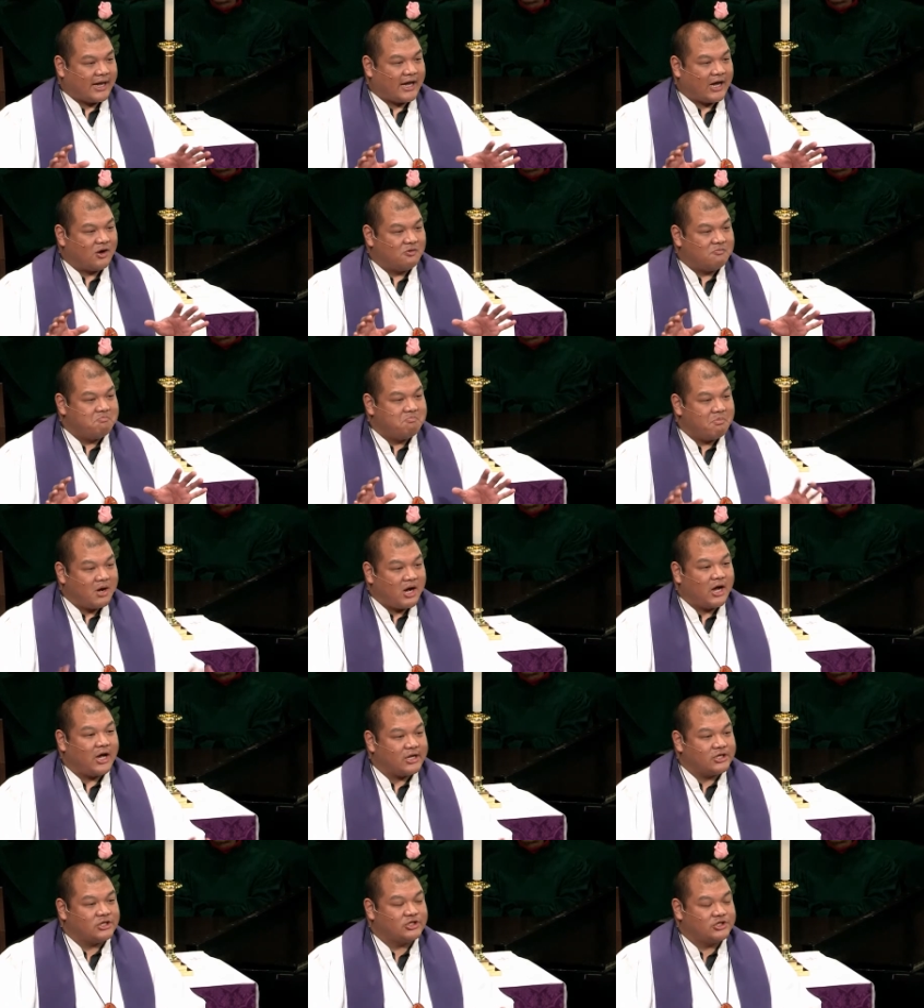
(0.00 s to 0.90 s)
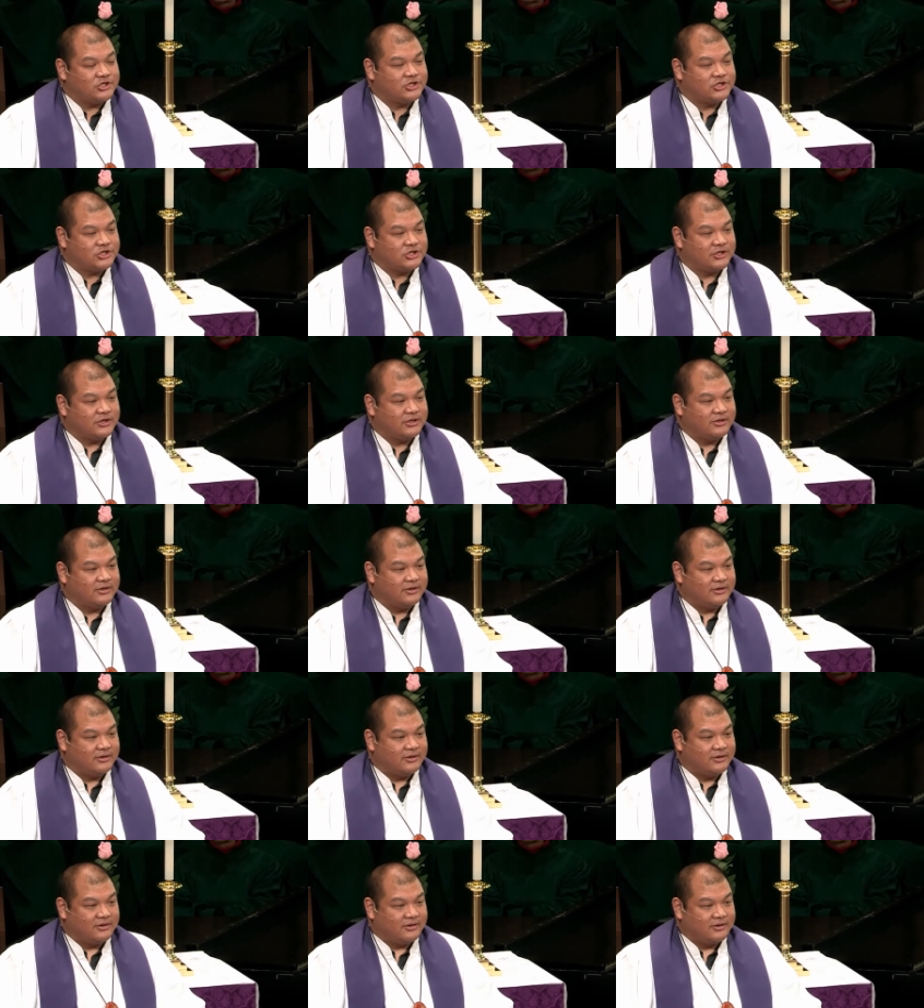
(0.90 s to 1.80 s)
how much
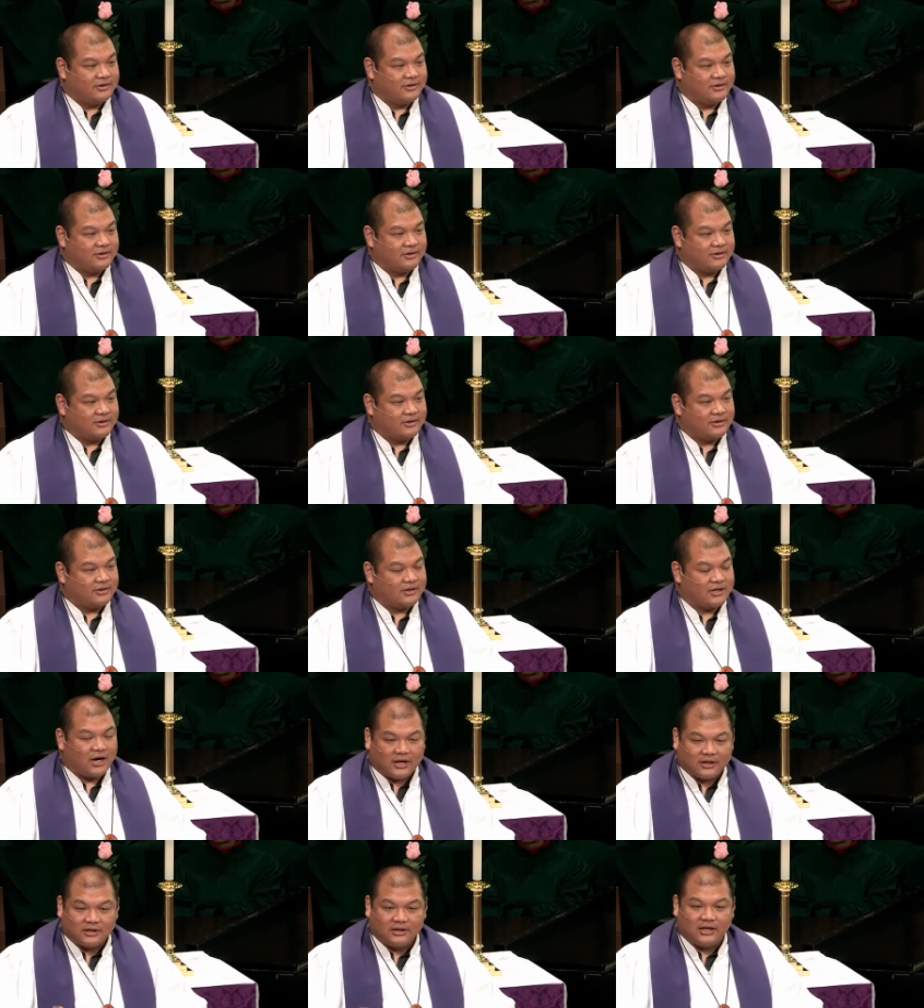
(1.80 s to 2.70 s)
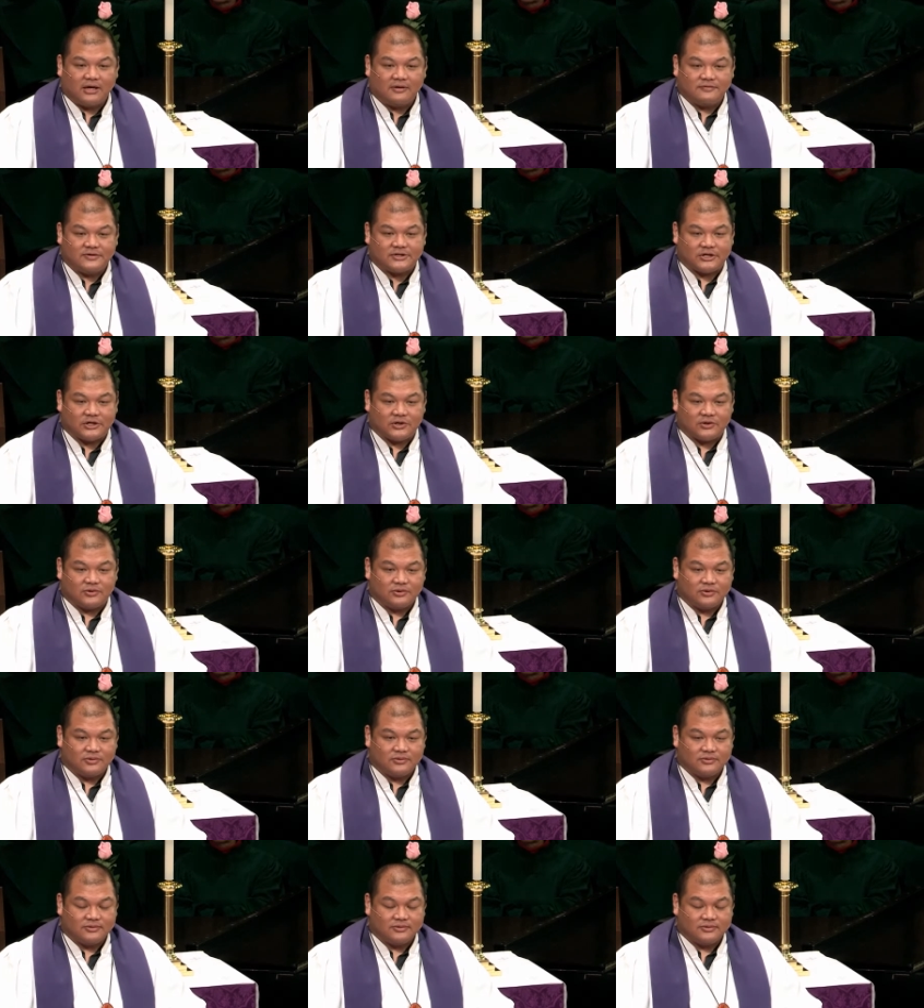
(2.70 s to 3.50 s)
God loves you.